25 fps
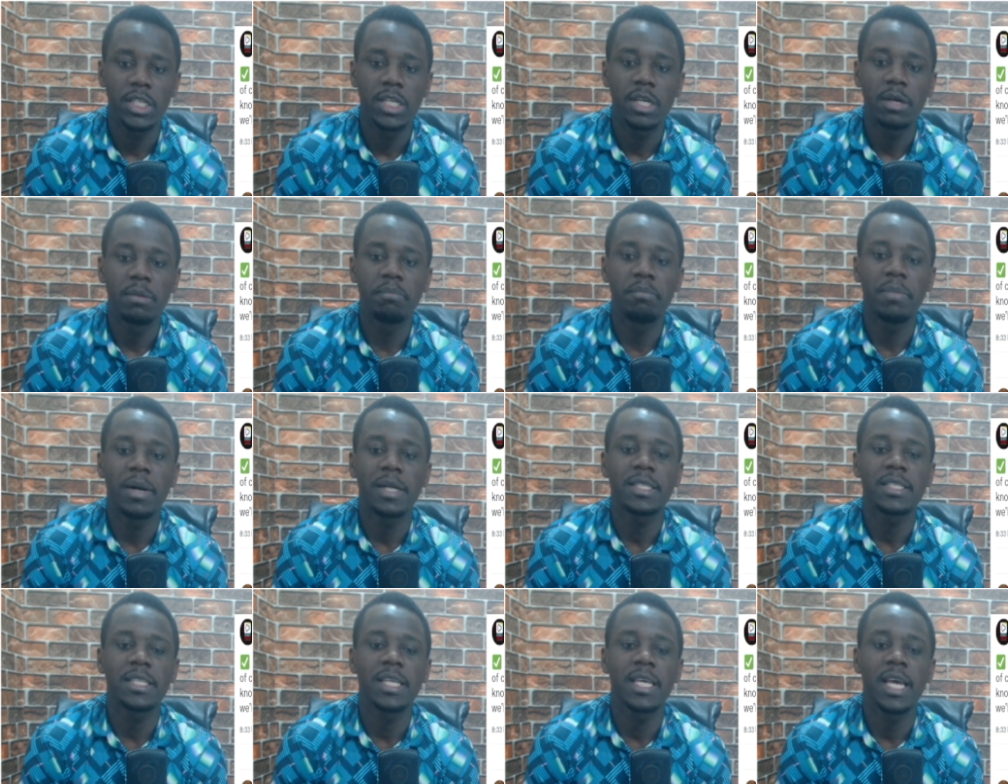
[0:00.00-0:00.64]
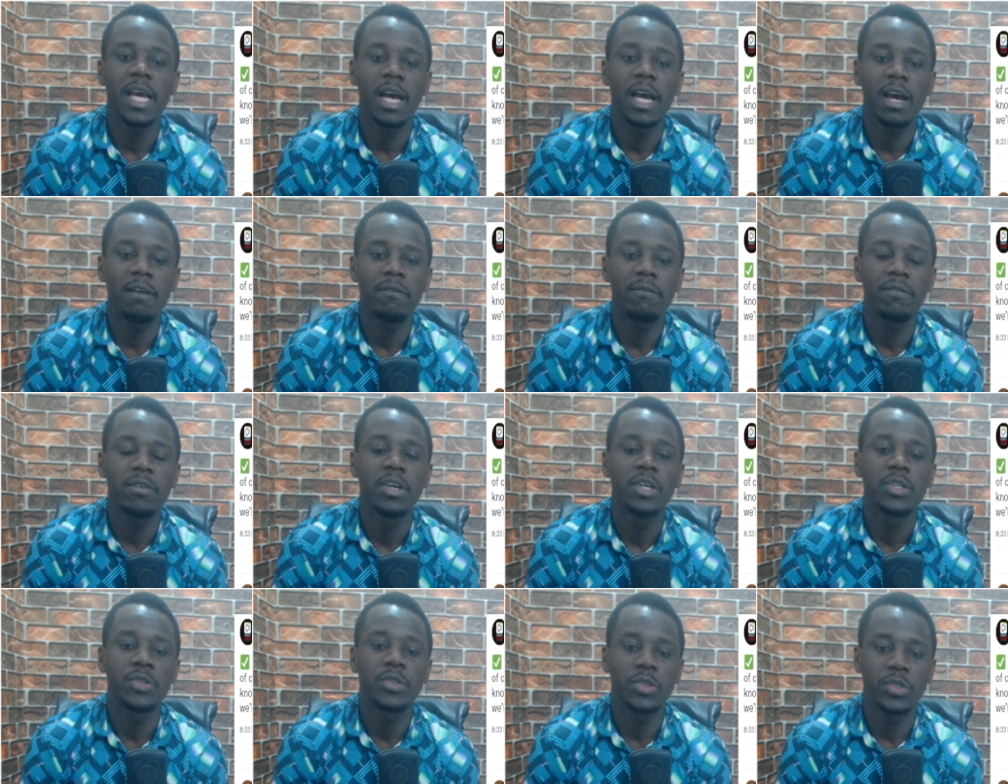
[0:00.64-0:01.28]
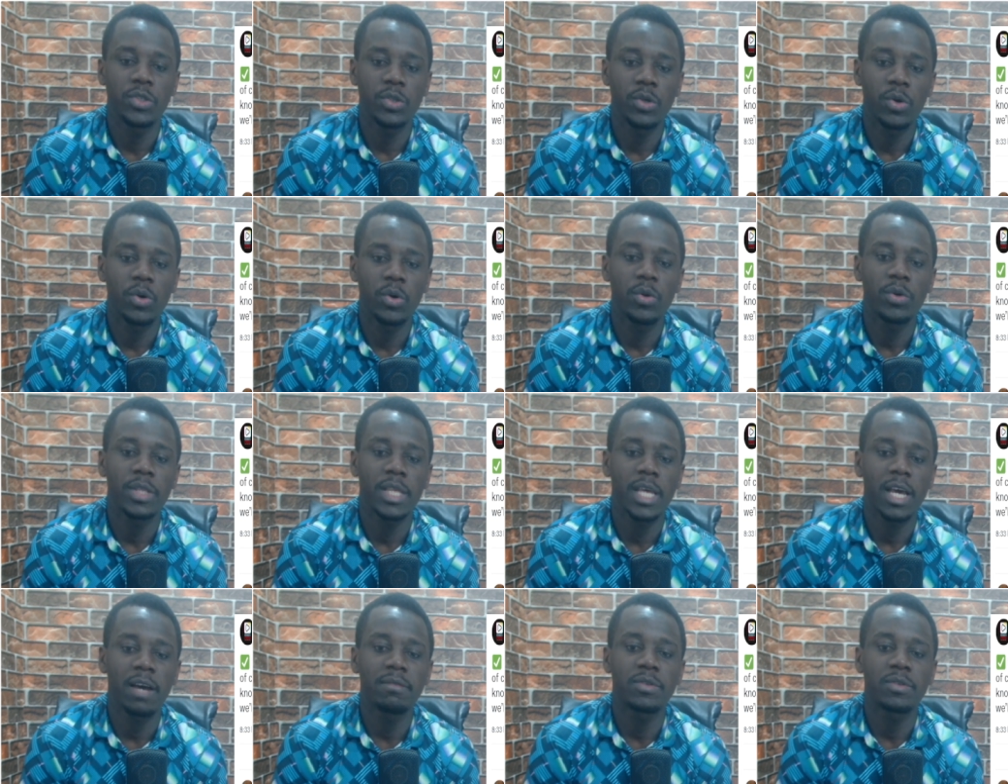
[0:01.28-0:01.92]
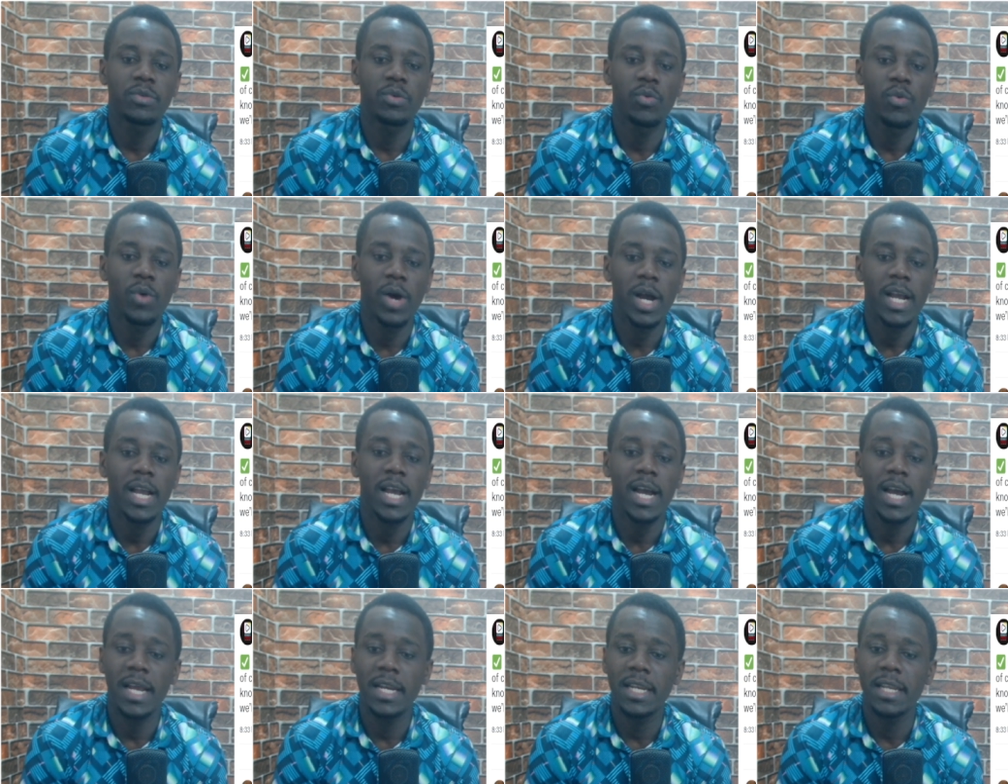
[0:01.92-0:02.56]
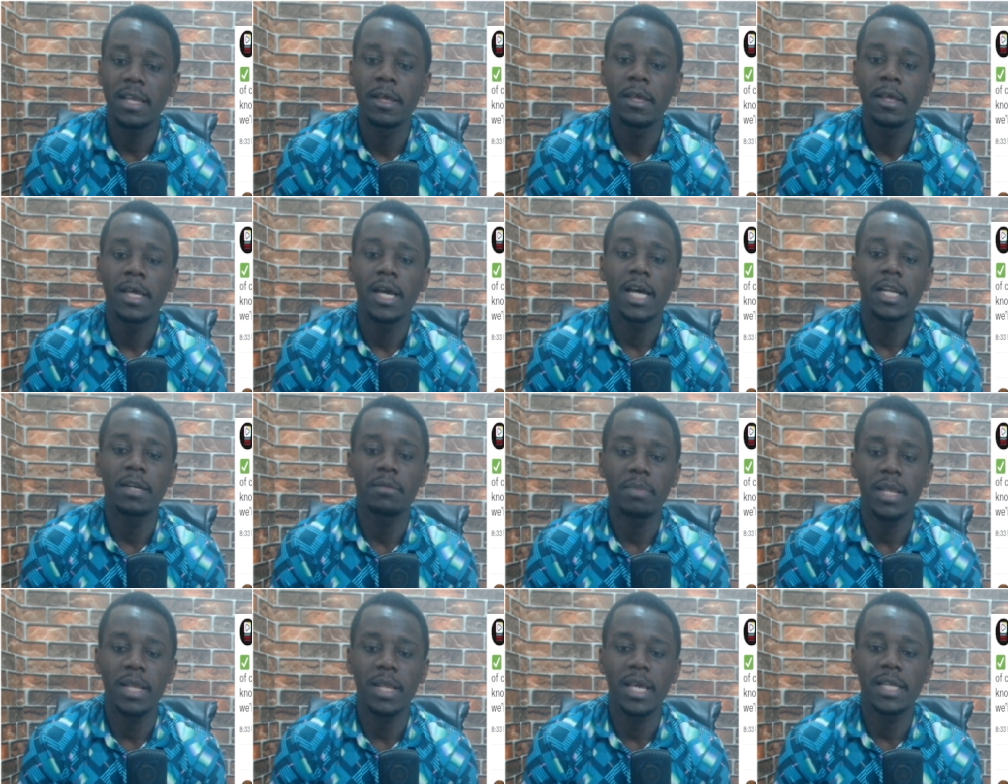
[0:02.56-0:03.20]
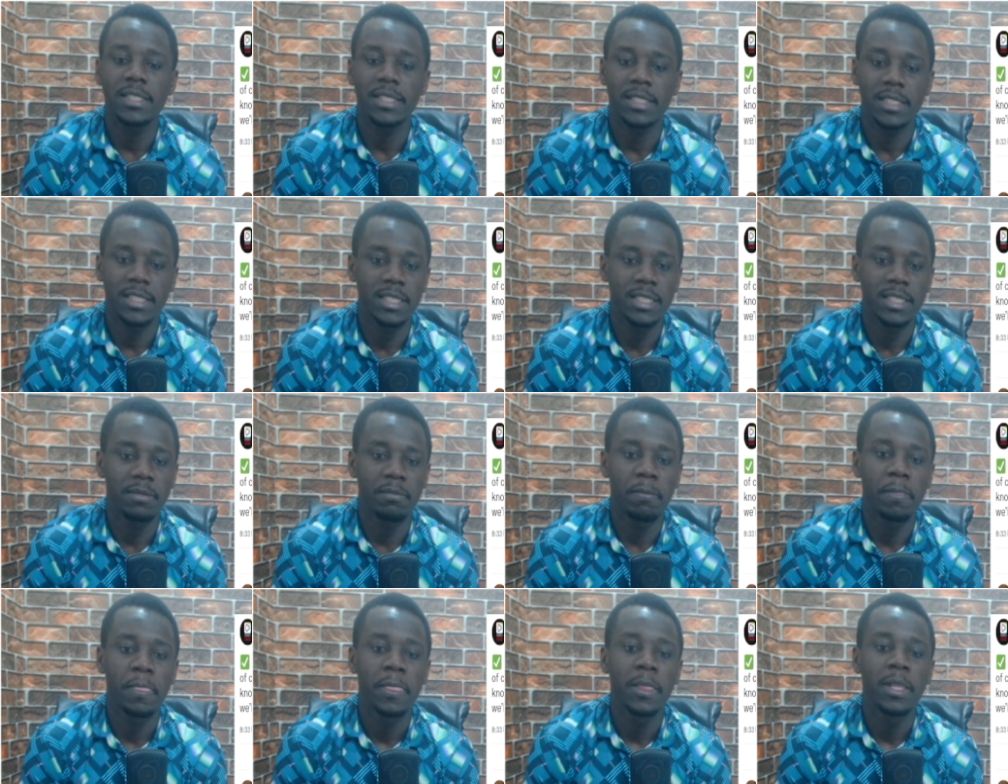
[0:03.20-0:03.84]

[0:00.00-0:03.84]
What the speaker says: but they have to know, they have to work hard and play as a team.